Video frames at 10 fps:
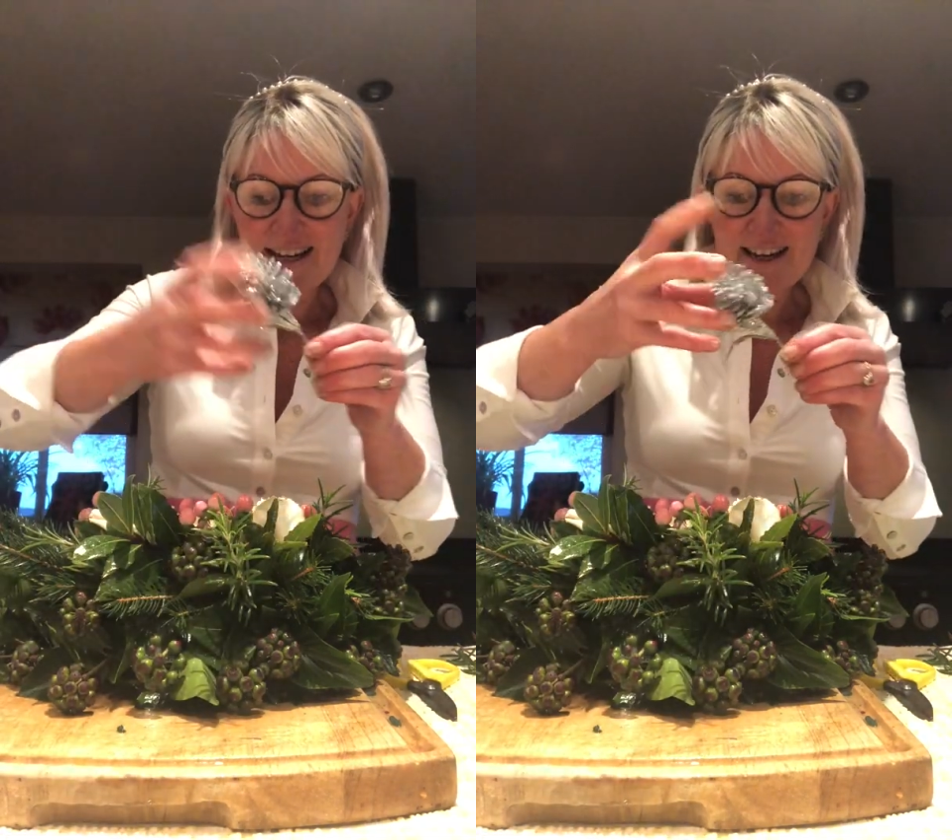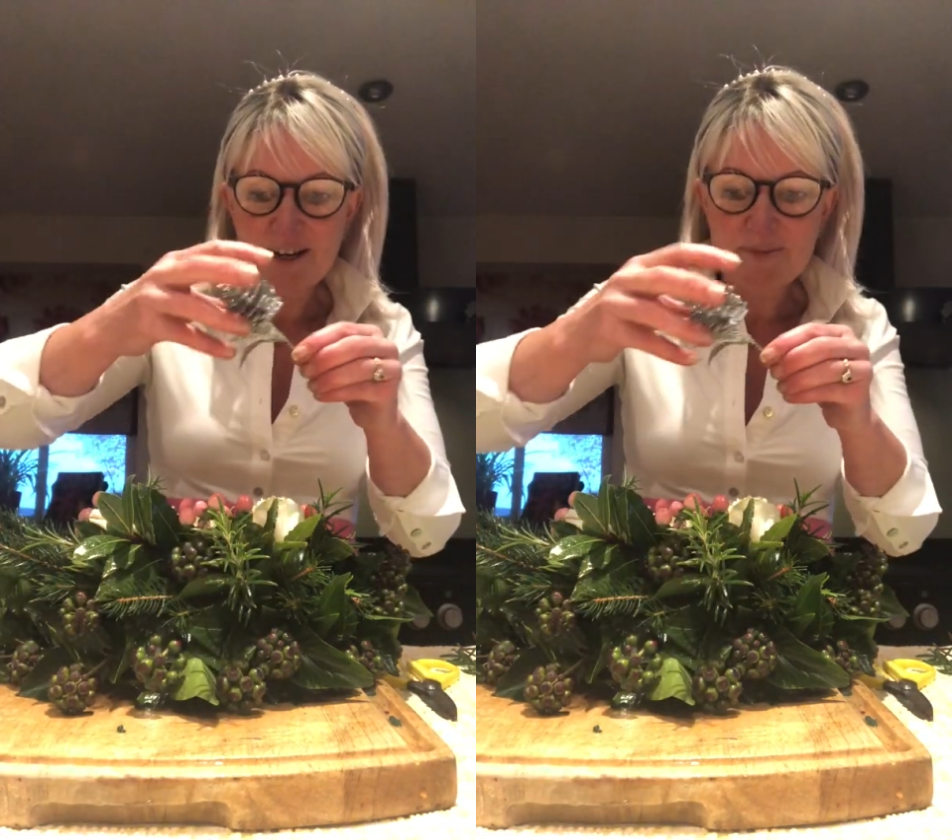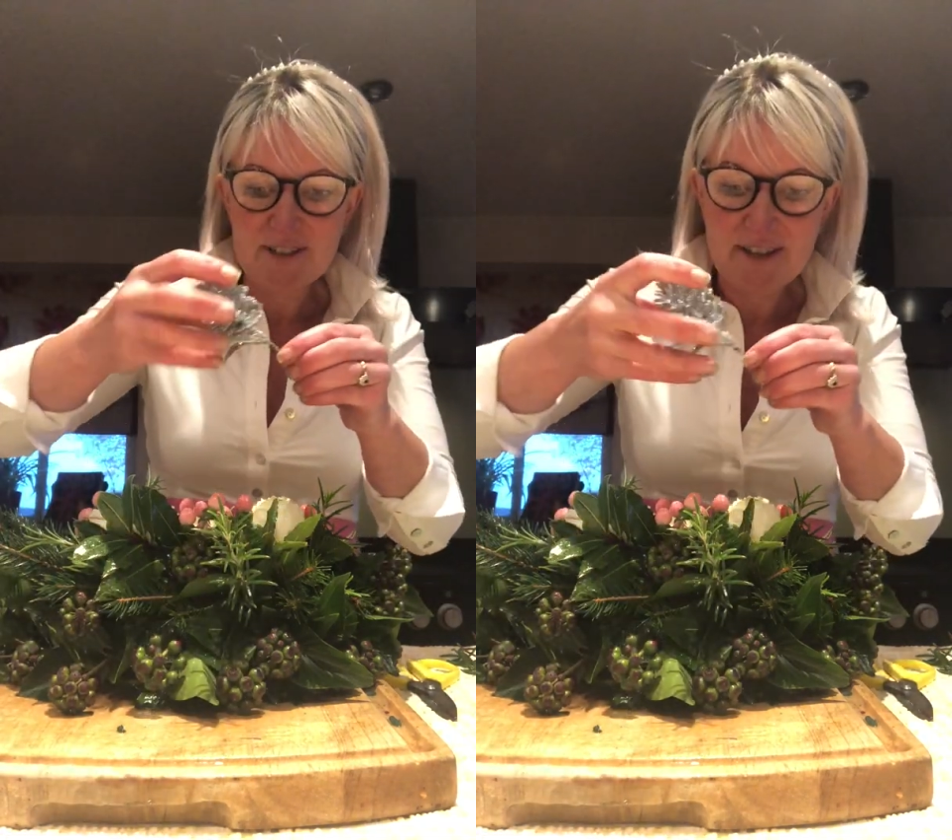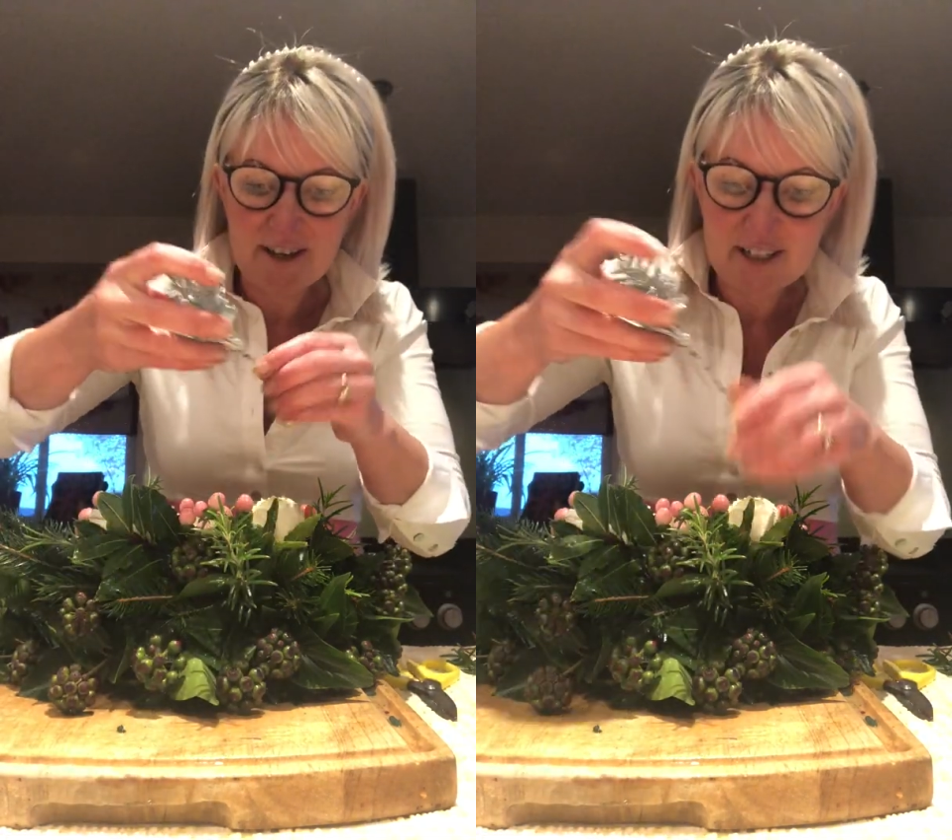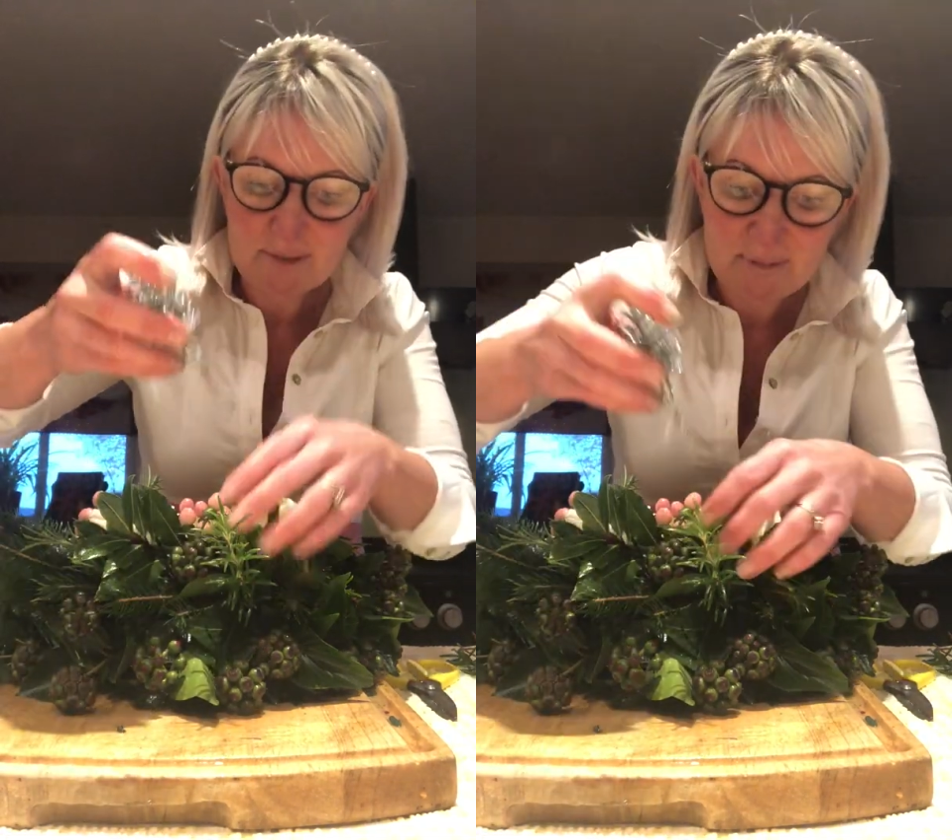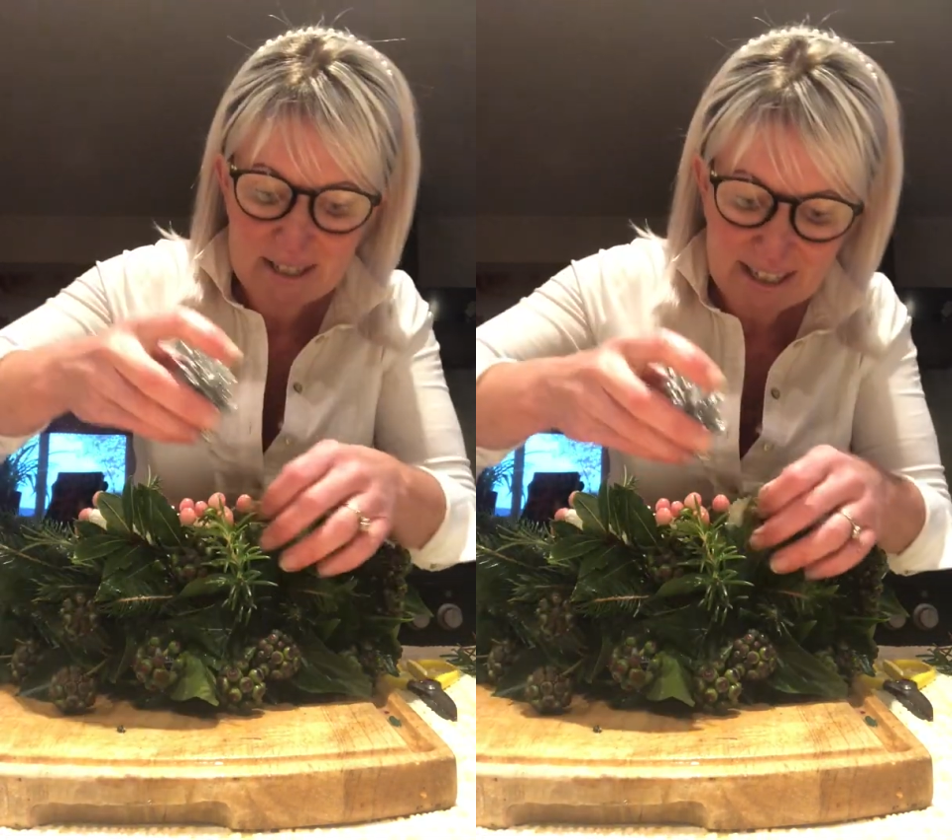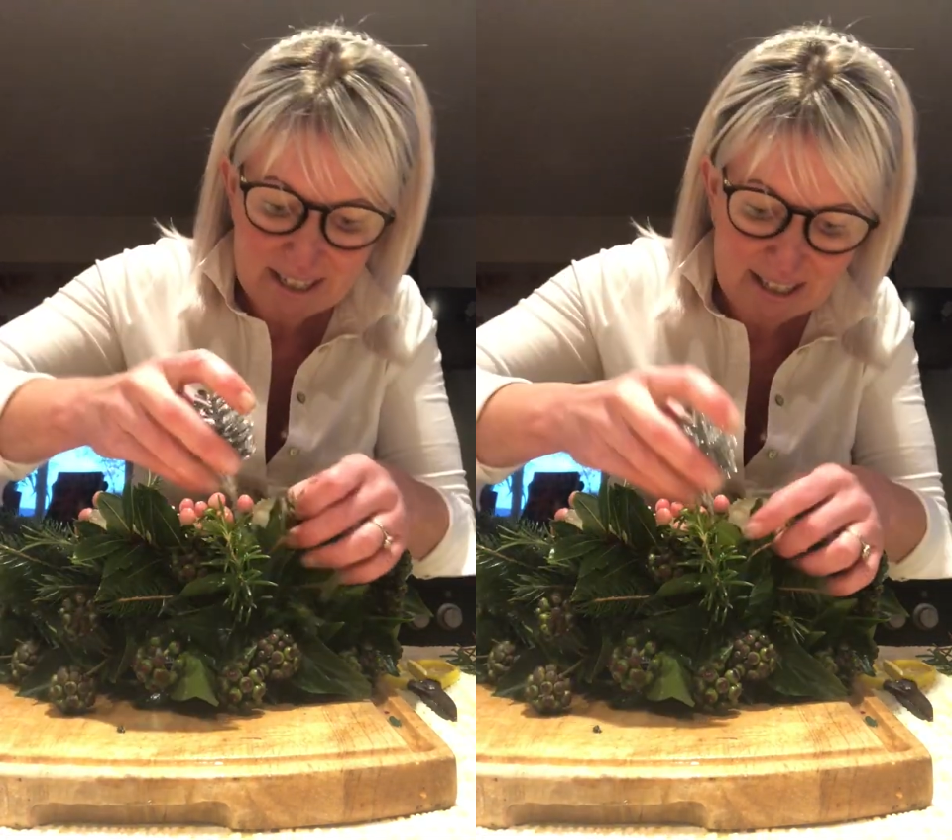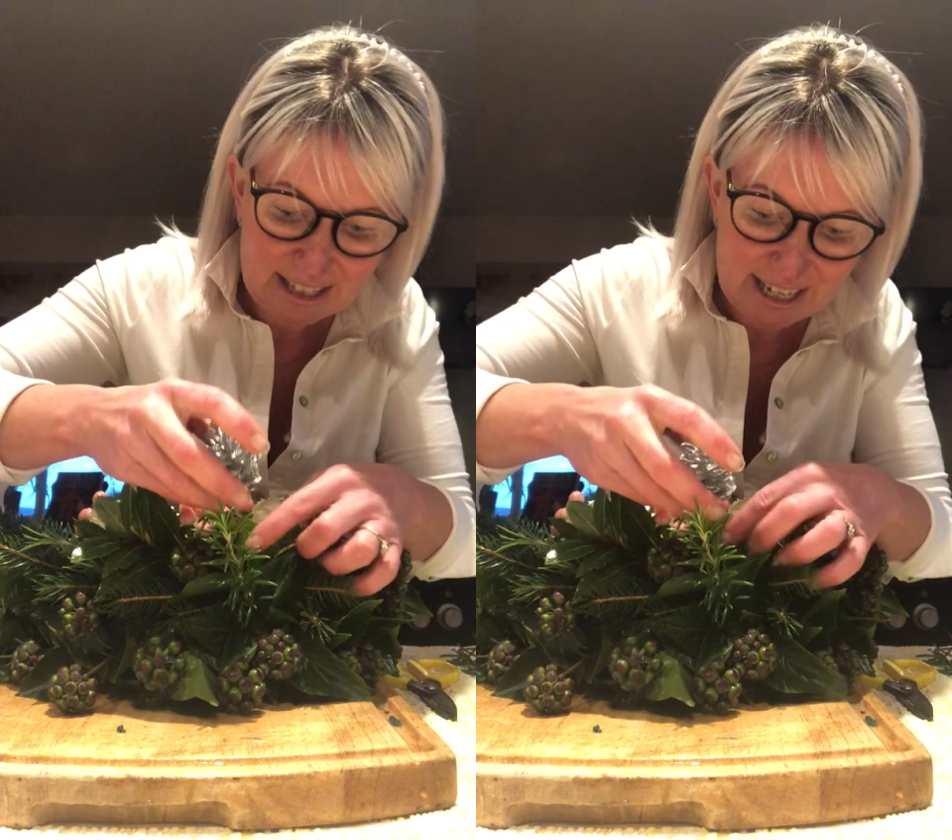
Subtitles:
And I'm just going to position